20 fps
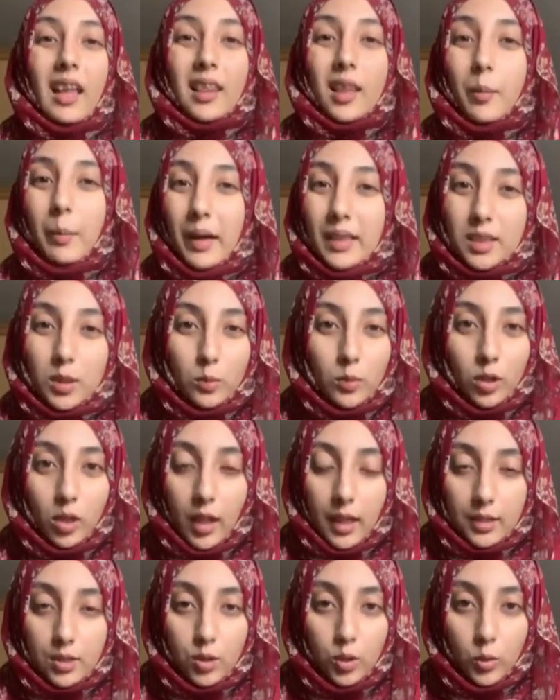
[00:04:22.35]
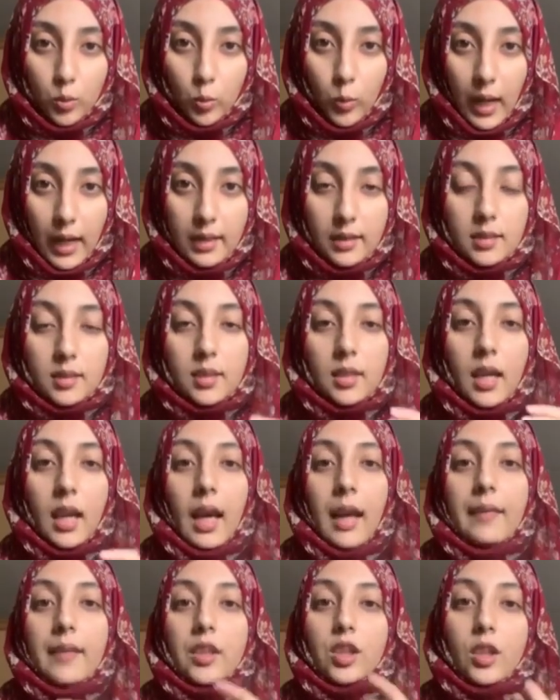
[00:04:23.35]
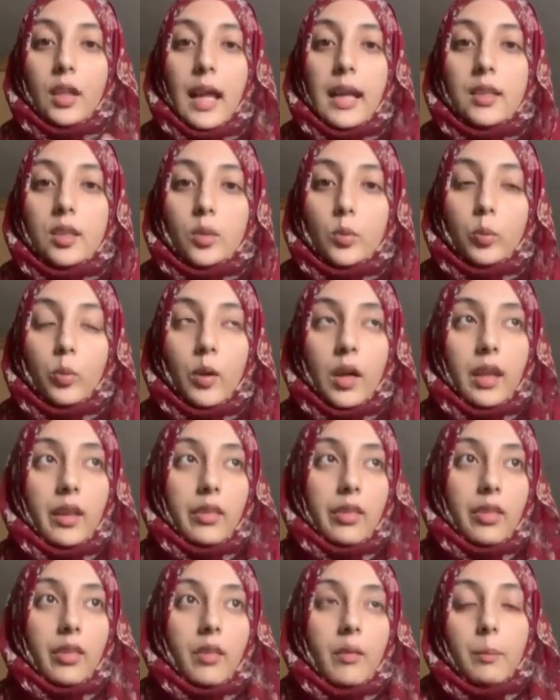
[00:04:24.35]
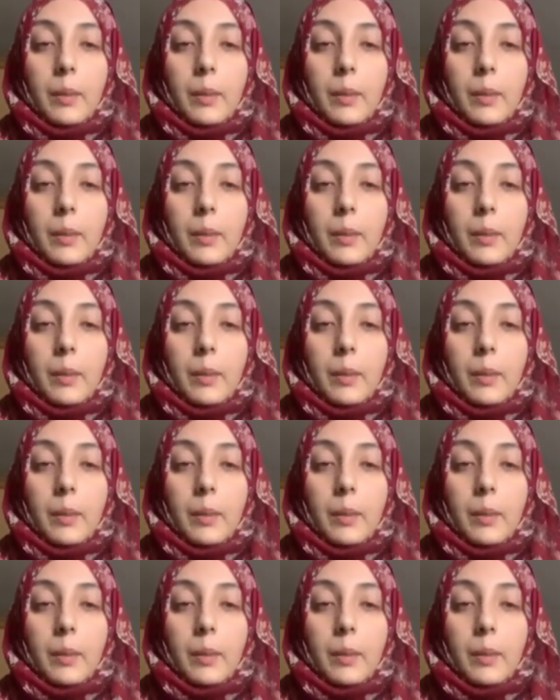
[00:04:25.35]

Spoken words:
the batter will get too wet and then you'll end up with